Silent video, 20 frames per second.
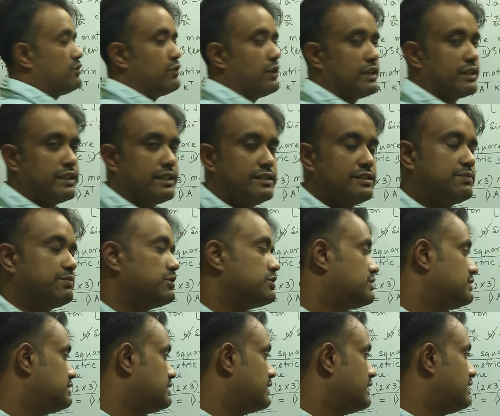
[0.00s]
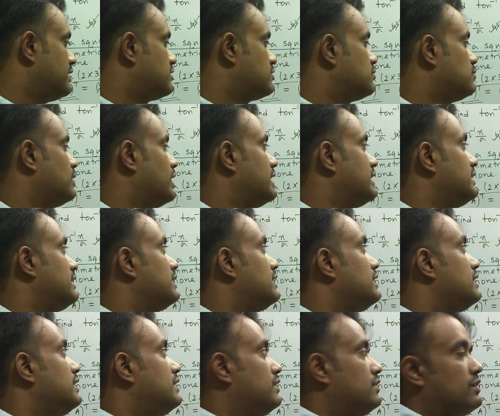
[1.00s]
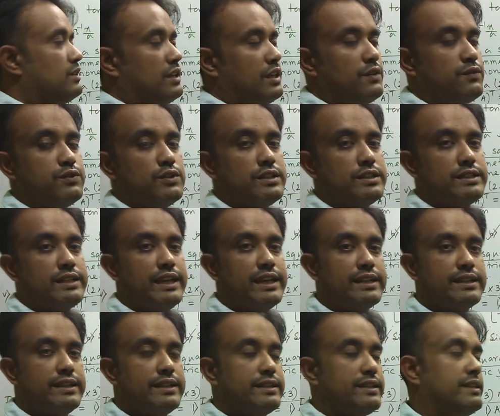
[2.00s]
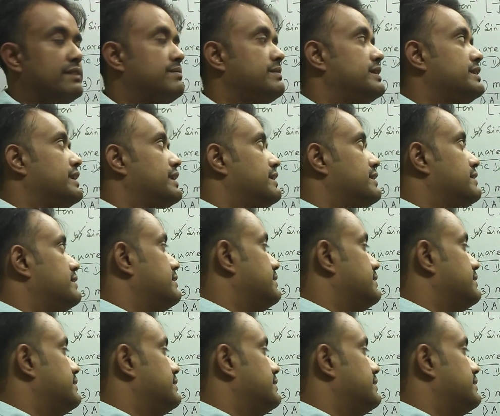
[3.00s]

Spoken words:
A transpose is equal to Y. If we take determinant